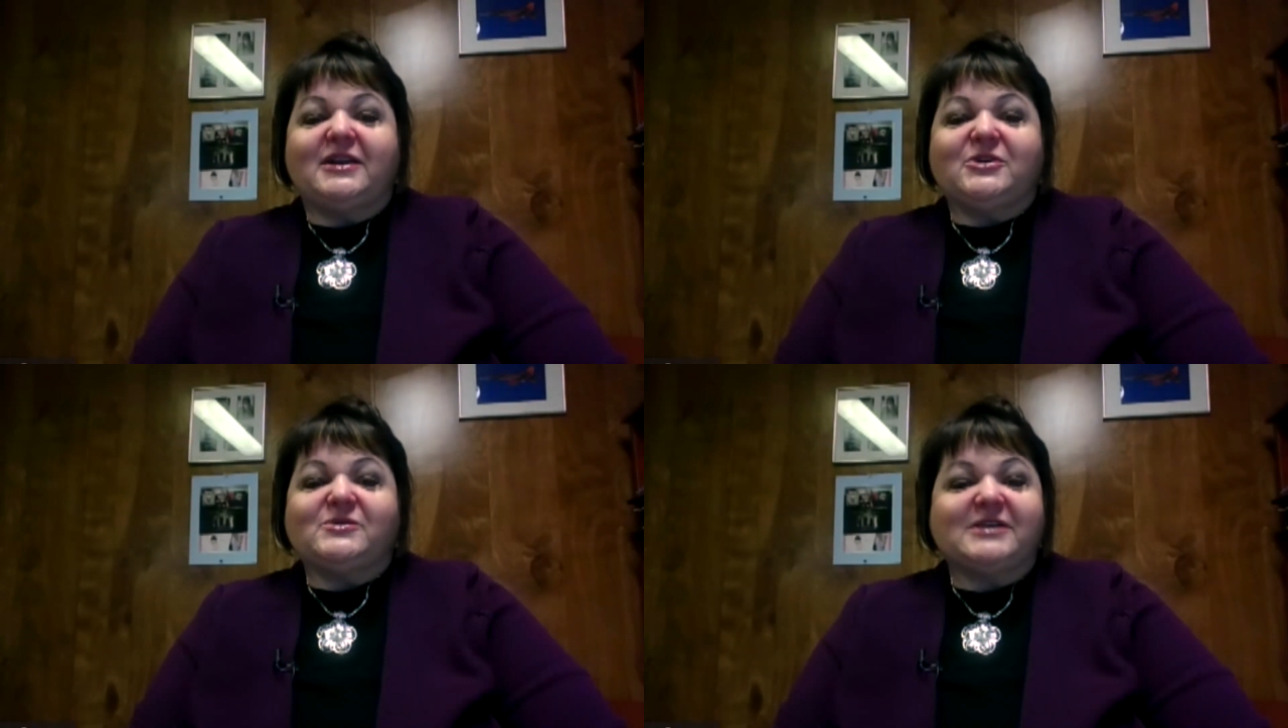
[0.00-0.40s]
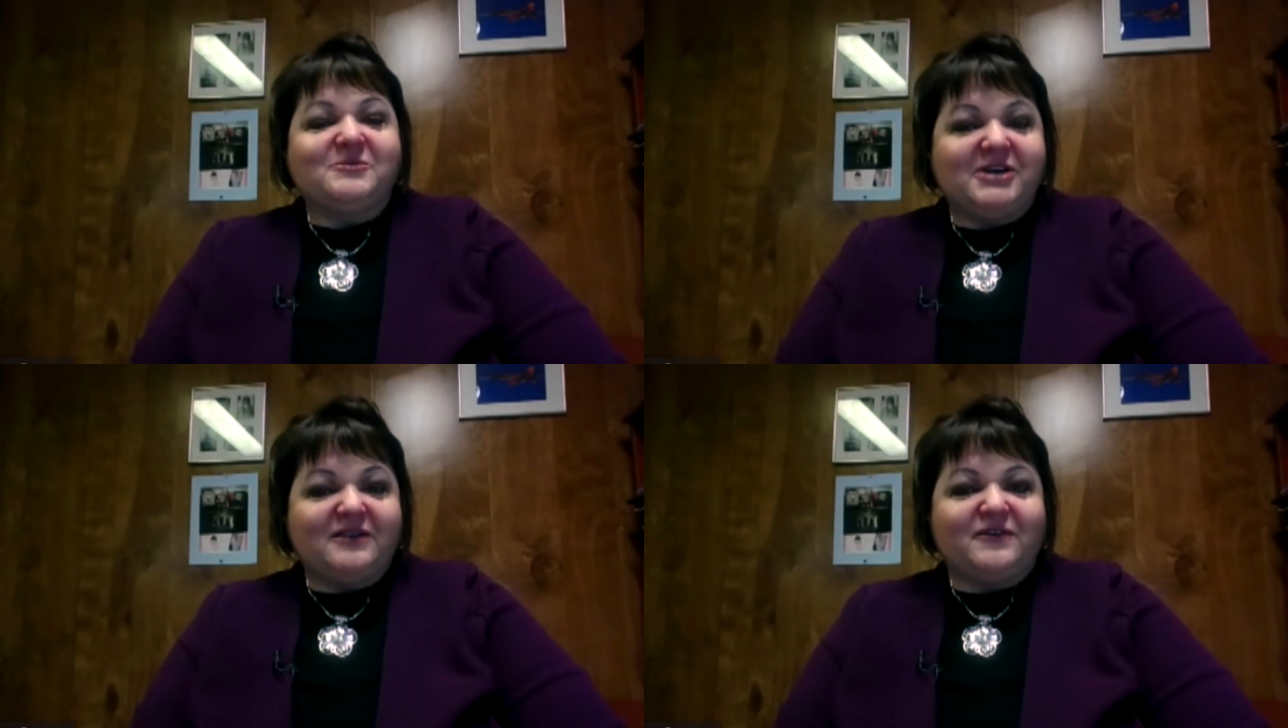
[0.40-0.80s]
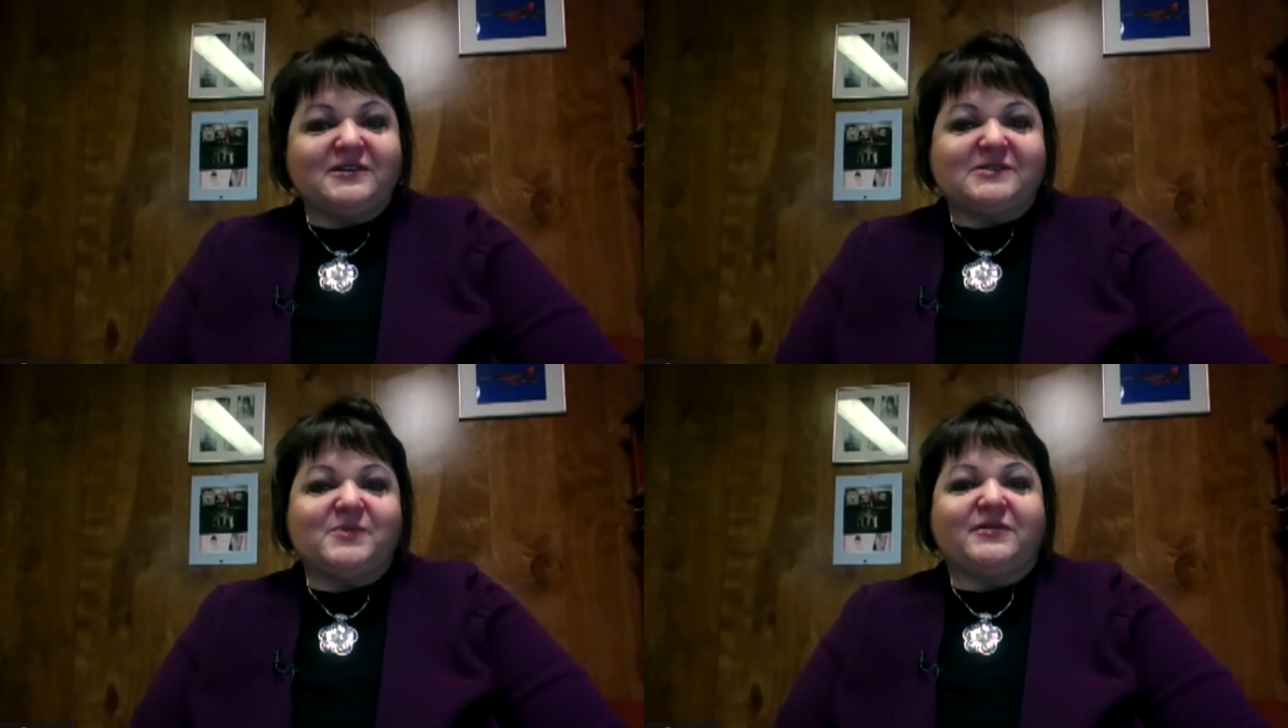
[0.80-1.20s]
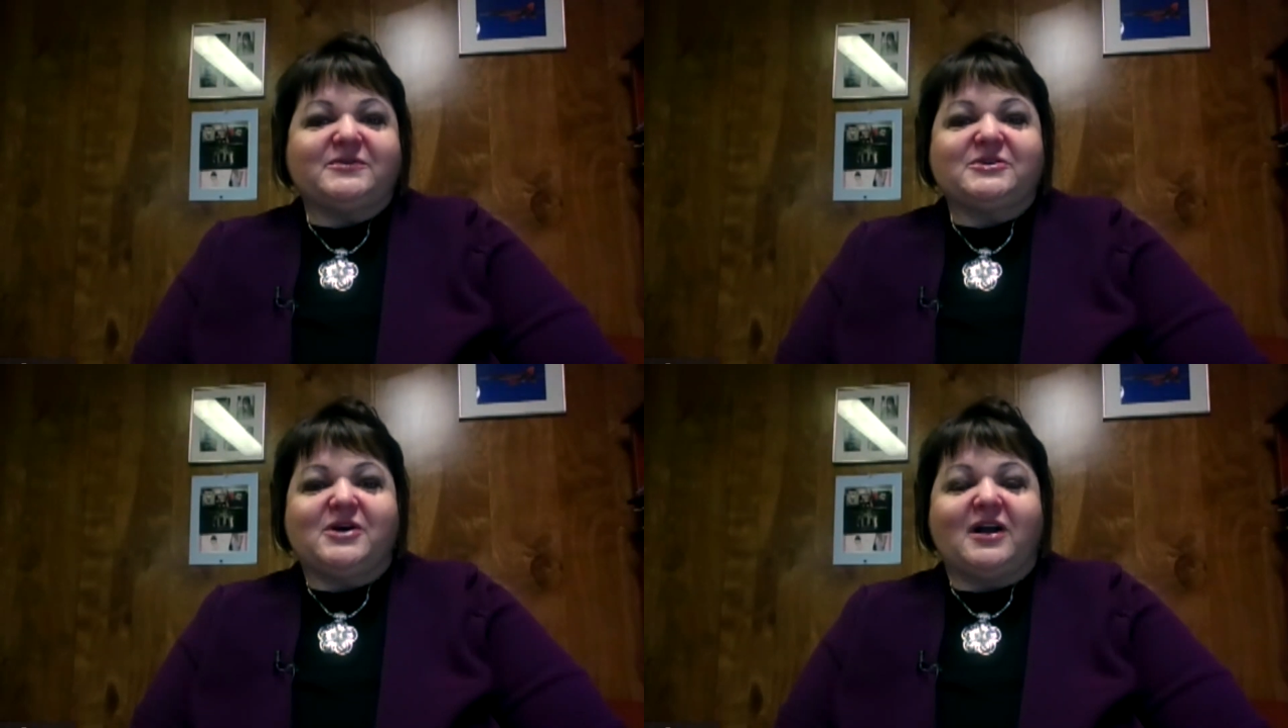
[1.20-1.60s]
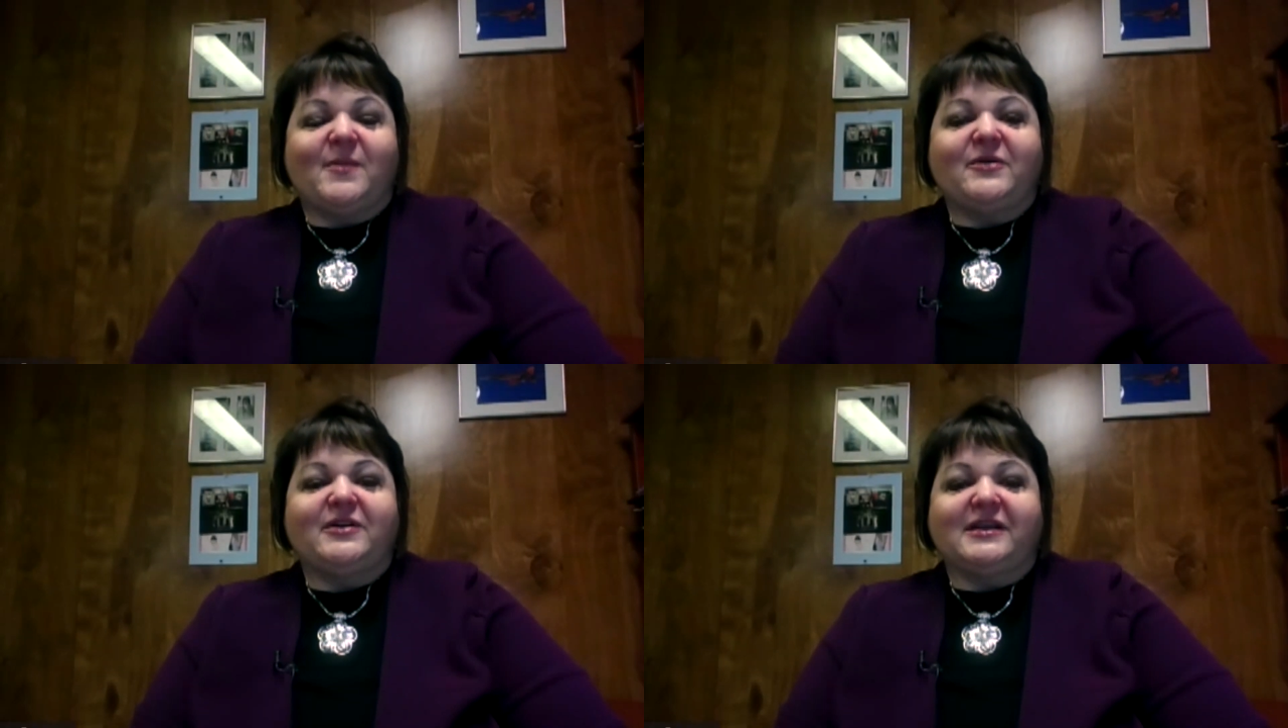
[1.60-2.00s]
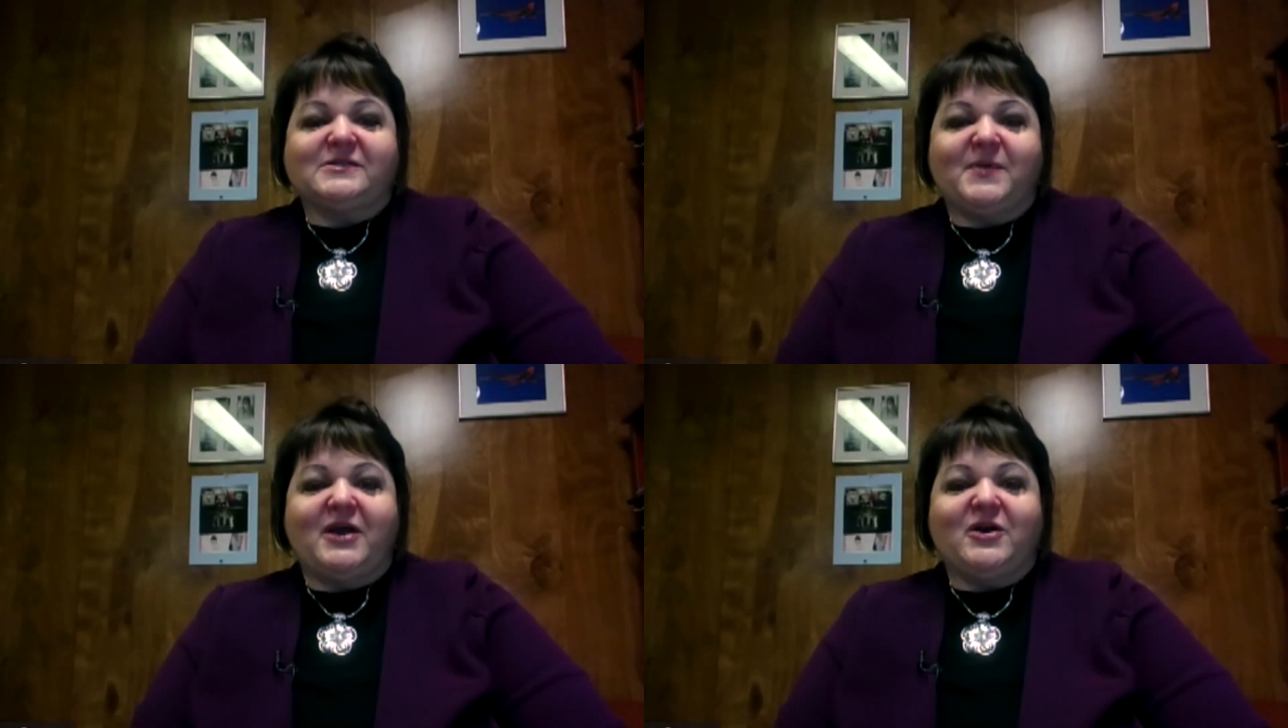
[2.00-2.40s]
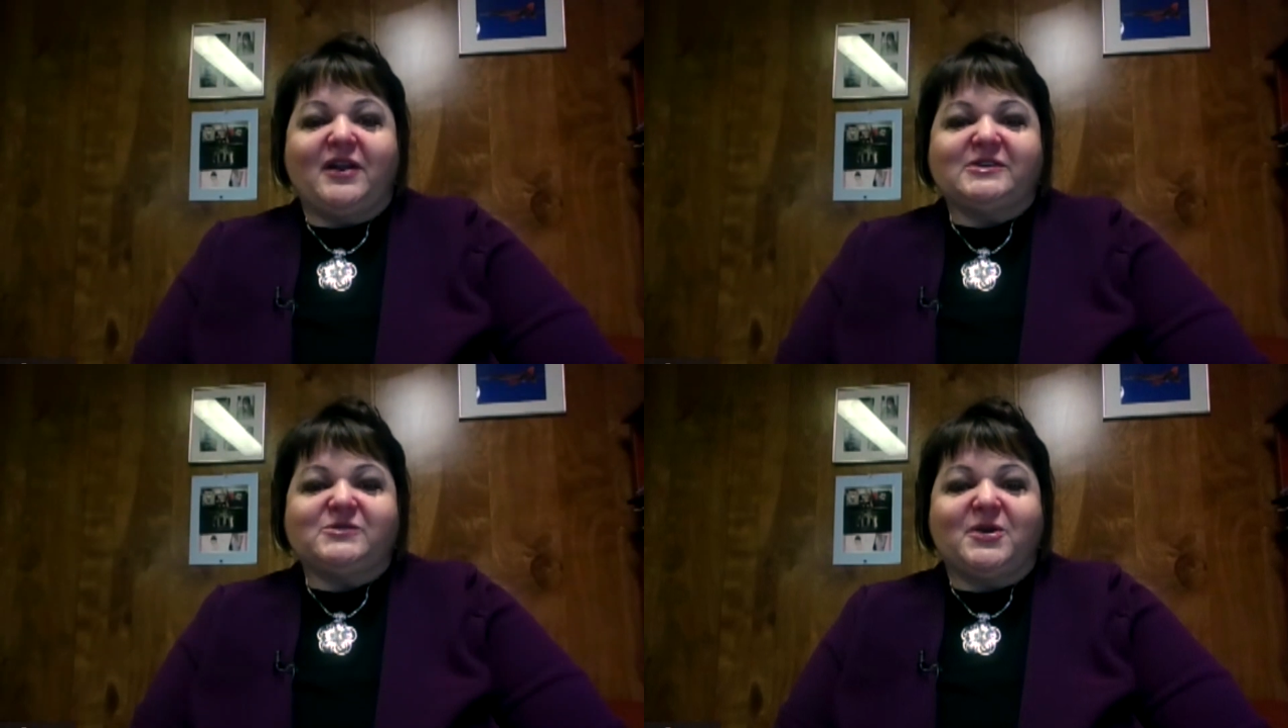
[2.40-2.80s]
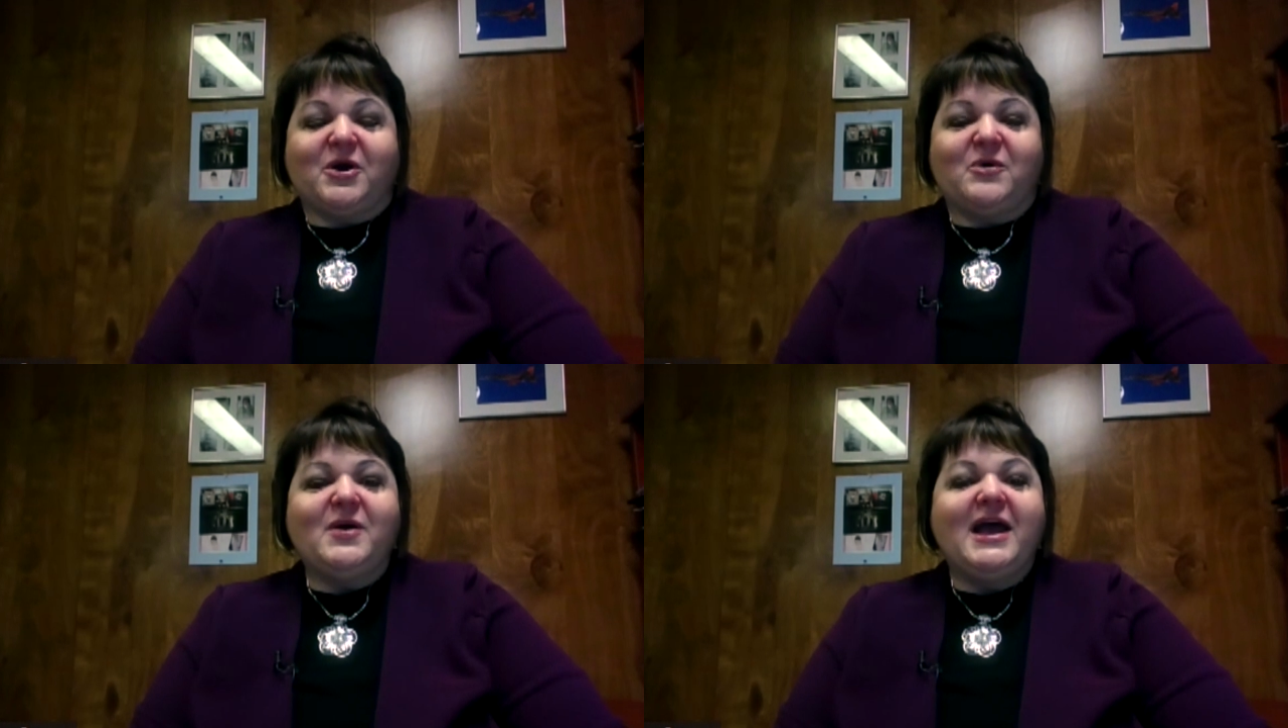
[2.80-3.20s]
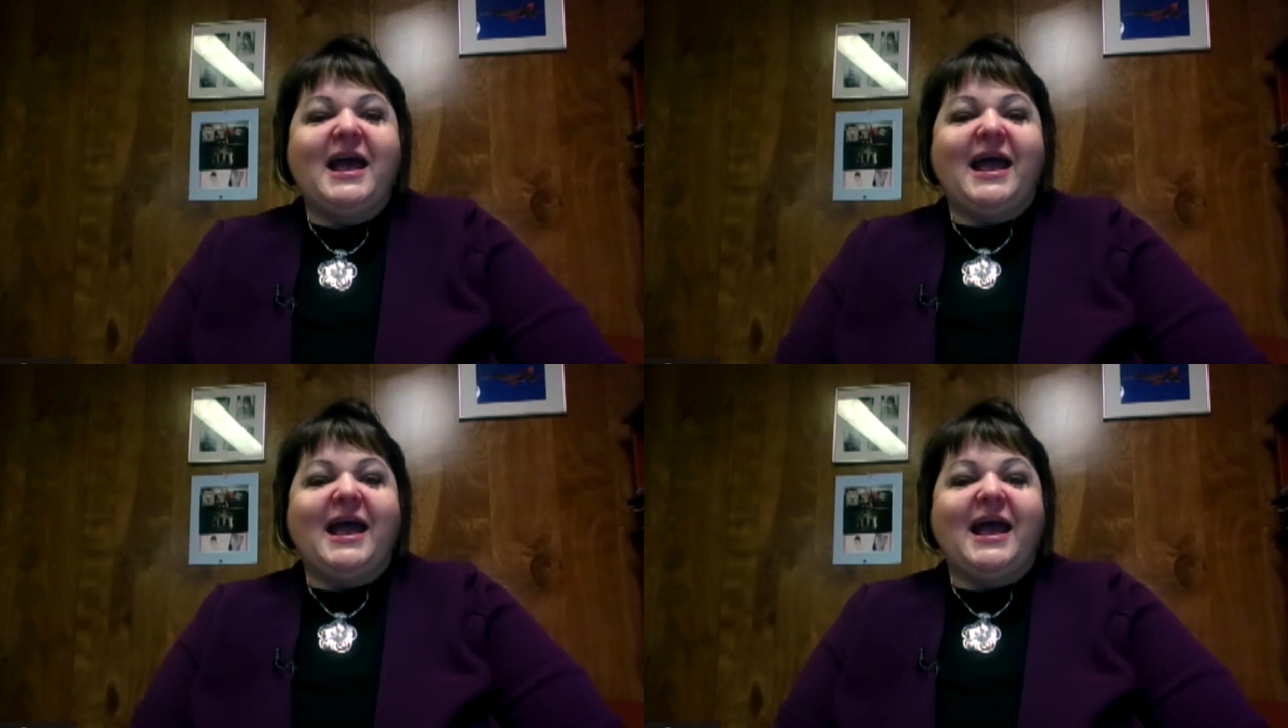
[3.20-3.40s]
a new subject for this month to talk about and expand on as we go.